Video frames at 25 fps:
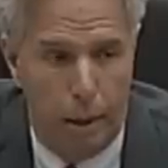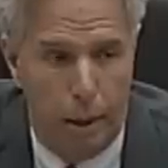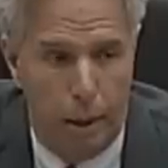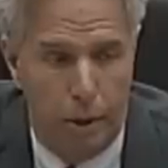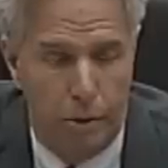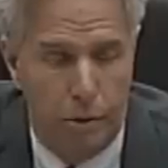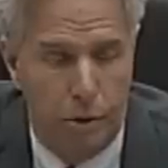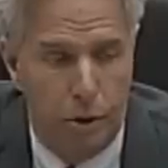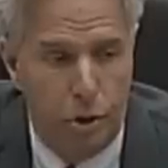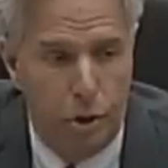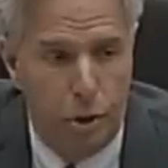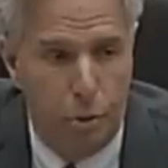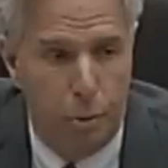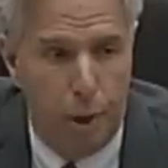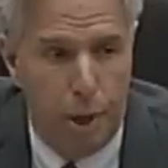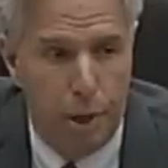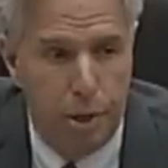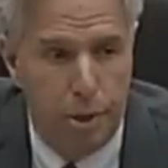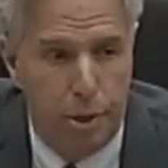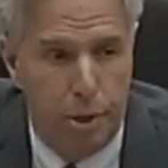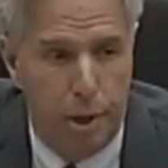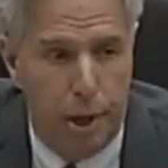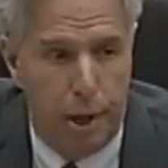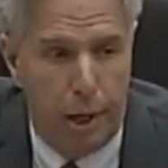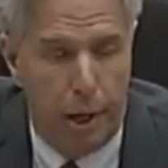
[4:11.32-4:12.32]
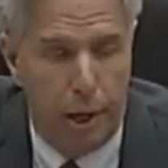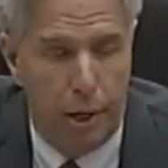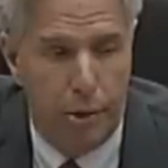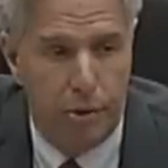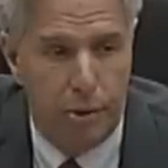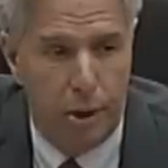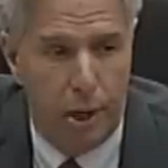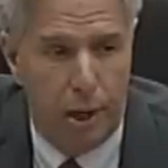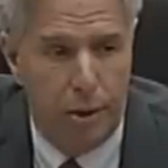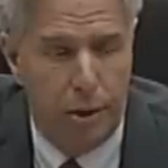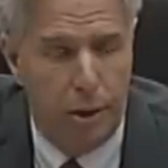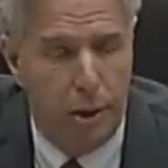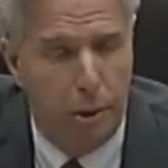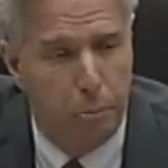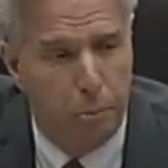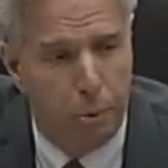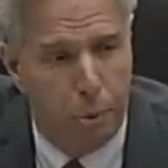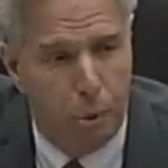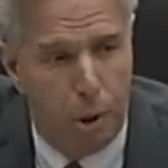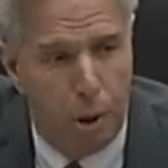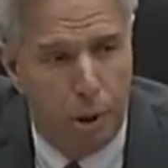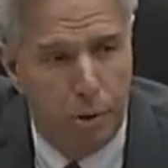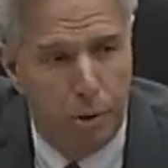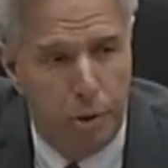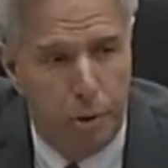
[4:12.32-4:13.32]
a situation that has, I think,
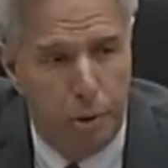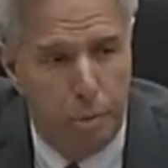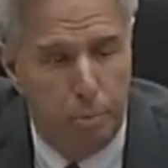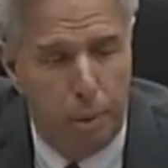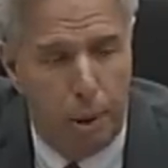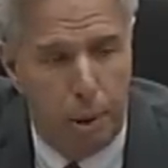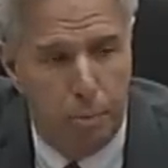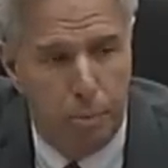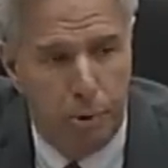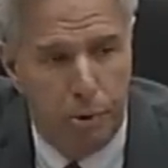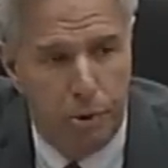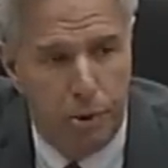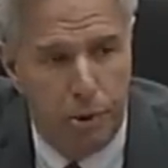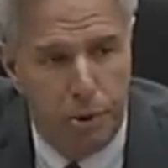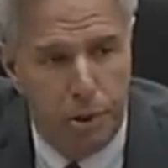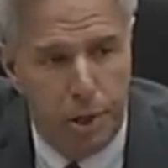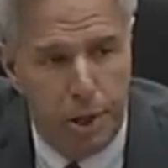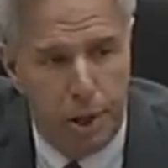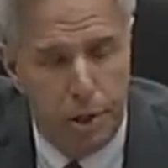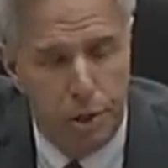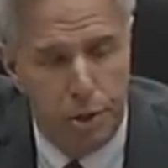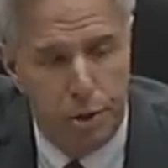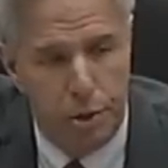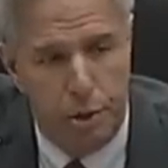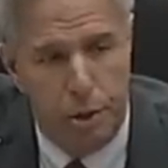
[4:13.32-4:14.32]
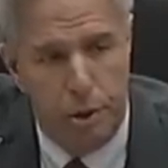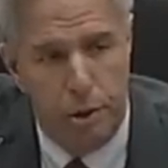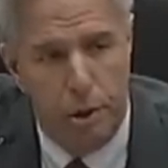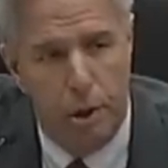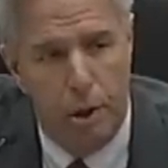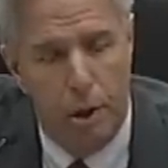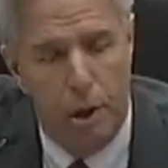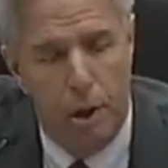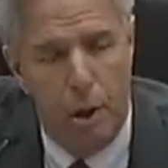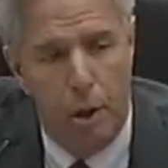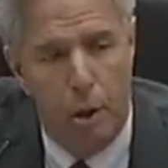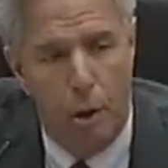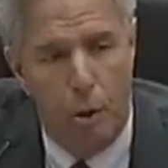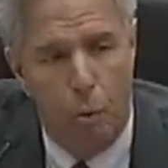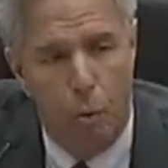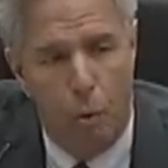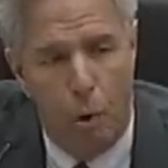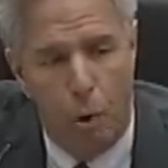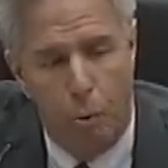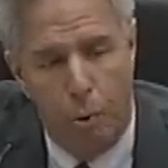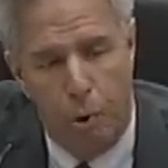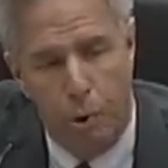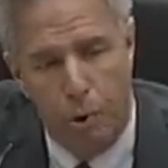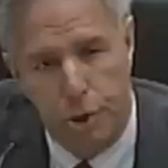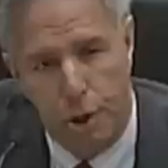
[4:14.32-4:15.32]
brought to the public's attention
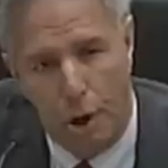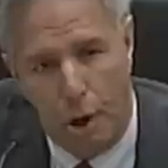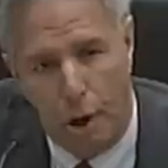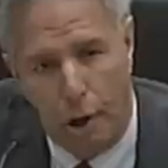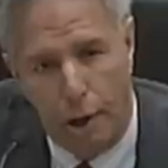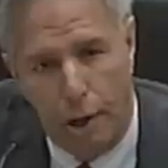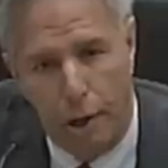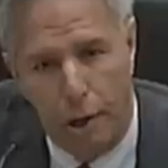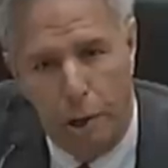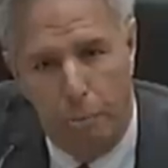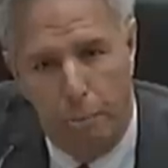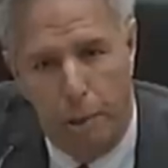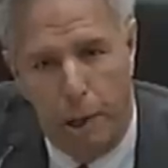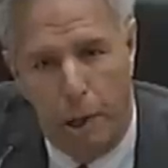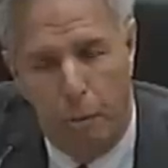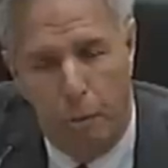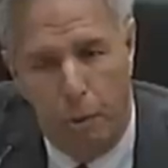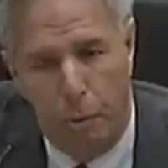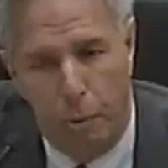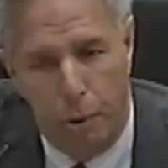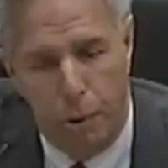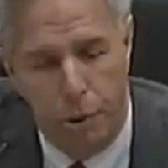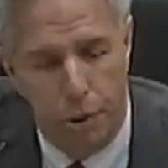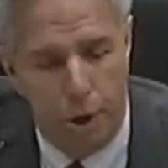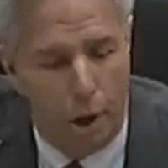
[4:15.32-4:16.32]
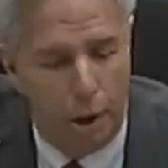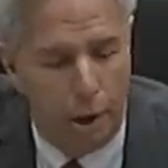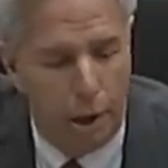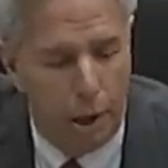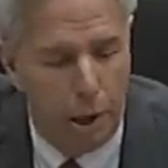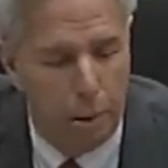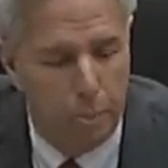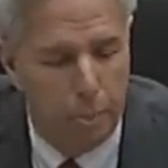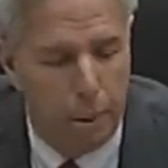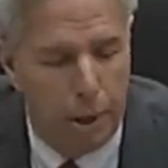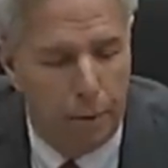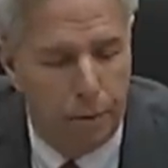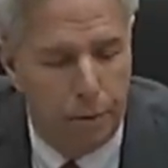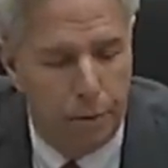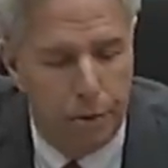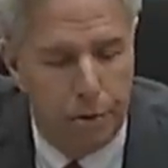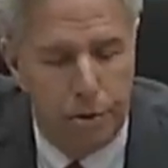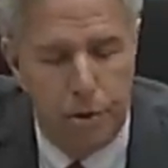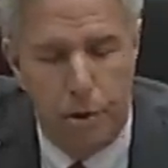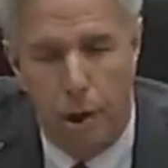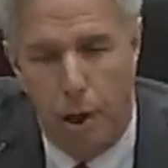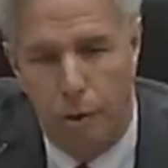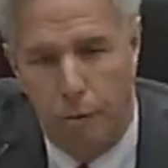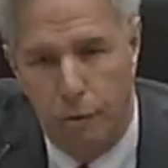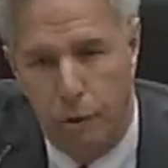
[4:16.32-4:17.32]
what we're talking about when we're talking about
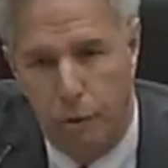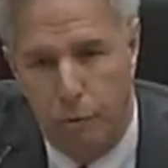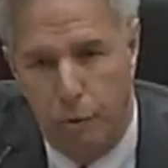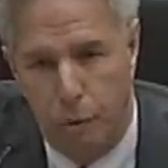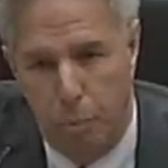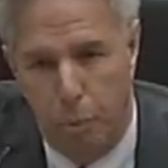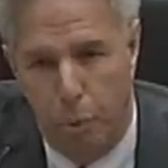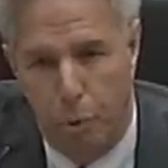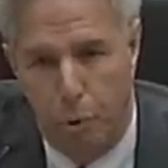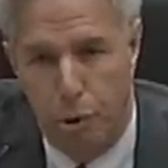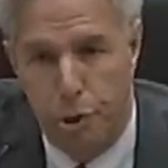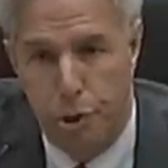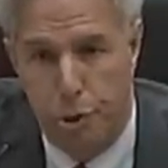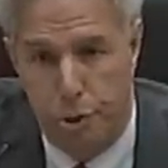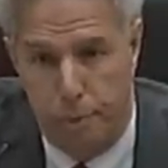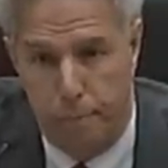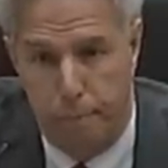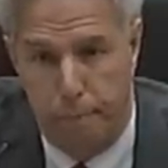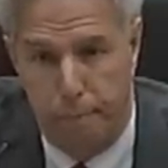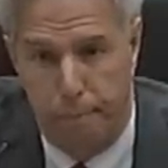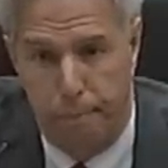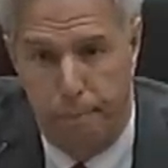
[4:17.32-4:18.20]
this level of abortion.